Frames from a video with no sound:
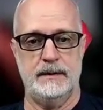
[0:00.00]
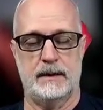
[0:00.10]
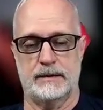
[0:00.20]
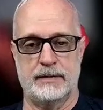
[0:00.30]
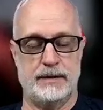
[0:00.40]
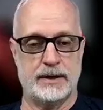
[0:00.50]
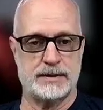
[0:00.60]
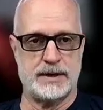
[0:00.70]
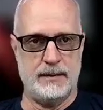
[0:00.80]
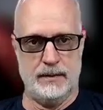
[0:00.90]
I'll give you an
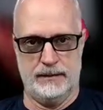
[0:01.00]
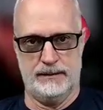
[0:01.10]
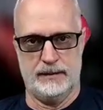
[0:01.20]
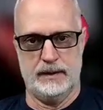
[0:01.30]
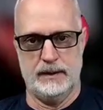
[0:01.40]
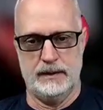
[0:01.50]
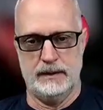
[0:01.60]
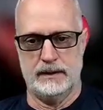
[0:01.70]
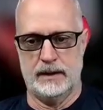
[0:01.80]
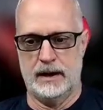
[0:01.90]
example.
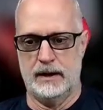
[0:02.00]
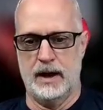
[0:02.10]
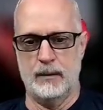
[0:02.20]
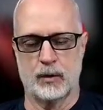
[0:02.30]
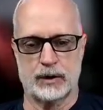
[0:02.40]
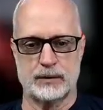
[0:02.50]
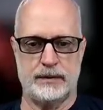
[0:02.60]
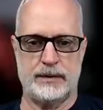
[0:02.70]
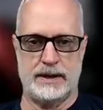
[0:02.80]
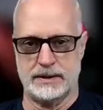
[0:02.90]
I worked
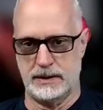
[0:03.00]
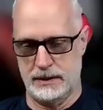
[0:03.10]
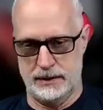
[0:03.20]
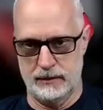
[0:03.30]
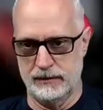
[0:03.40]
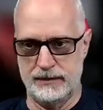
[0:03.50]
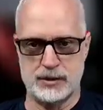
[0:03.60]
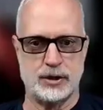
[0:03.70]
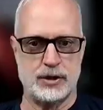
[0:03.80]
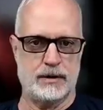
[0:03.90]
with a CEO, a
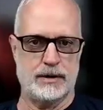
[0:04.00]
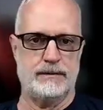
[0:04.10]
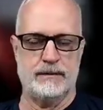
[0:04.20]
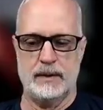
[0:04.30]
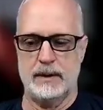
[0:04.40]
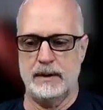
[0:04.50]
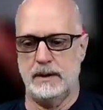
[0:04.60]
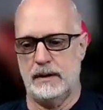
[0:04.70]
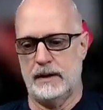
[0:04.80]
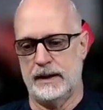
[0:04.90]
visionary,
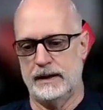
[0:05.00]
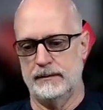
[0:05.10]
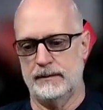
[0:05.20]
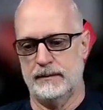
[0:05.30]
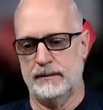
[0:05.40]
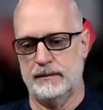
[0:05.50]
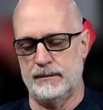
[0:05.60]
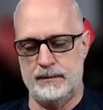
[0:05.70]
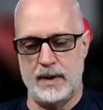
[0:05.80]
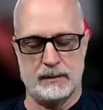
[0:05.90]
and
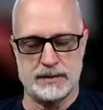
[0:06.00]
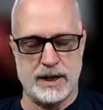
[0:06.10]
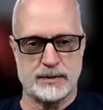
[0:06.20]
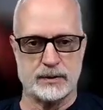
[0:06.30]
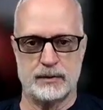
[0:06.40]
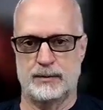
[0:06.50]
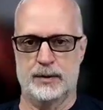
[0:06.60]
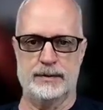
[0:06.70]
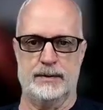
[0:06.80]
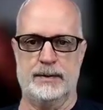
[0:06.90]
man, it was absolutely
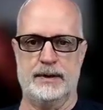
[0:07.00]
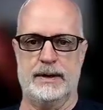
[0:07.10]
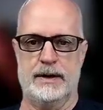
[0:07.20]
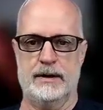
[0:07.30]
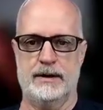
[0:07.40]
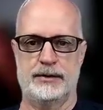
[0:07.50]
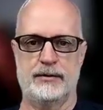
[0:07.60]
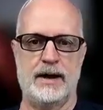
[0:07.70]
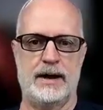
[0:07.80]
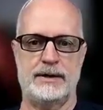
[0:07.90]
brilliant, but he had
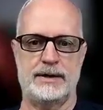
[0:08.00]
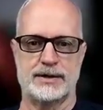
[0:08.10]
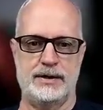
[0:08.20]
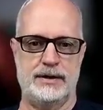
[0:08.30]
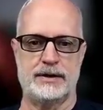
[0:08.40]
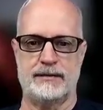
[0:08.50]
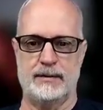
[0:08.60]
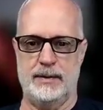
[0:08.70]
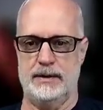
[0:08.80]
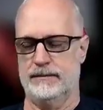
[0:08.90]
100 ideas at any
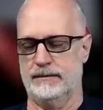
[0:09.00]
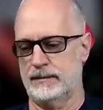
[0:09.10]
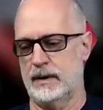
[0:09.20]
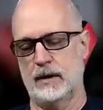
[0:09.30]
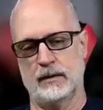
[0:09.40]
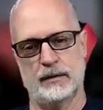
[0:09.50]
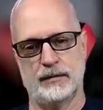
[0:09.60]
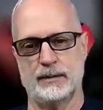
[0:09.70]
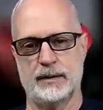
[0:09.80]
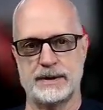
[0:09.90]
given minute, all over
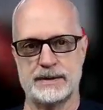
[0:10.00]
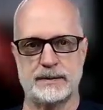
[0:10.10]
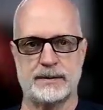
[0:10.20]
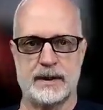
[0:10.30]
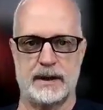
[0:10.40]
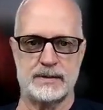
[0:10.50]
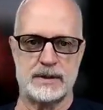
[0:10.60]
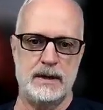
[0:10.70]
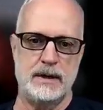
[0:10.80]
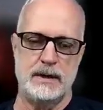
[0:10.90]
the place
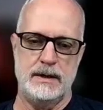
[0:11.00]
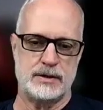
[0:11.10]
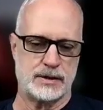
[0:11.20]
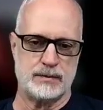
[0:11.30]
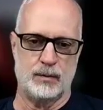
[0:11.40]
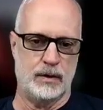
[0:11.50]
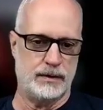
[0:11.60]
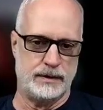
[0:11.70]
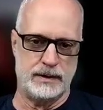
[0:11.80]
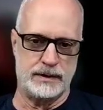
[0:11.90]
sometimes.
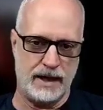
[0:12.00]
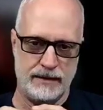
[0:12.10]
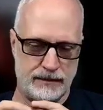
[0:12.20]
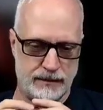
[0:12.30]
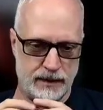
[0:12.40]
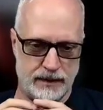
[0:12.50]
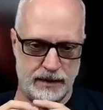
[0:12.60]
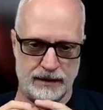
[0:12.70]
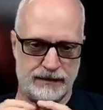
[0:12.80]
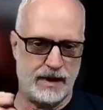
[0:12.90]
Didn't have
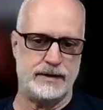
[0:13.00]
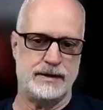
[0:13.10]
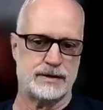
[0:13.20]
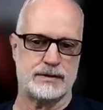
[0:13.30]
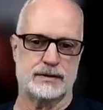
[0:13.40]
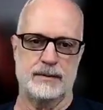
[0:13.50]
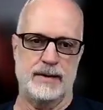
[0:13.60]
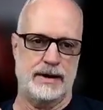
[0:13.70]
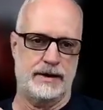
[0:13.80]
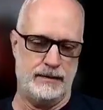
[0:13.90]
enough ideas, couldn't come
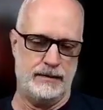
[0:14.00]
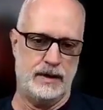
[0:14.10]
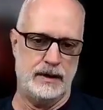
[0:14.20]
out of him.